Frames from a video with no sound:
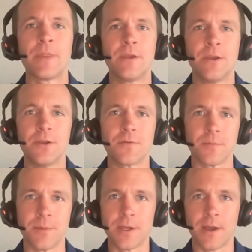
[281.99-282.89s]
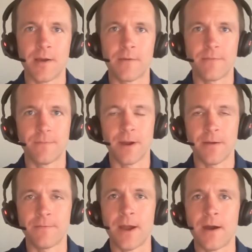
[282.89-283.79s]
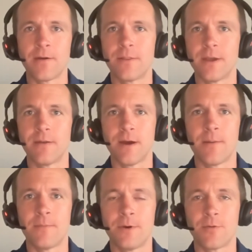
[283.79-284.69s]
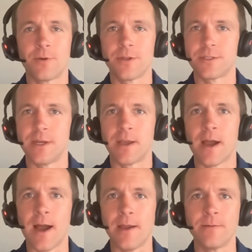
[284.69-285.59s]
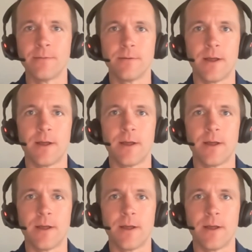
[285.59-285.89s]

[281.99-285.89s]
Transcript: You know, for me, I've I found that I'm a real estate guy.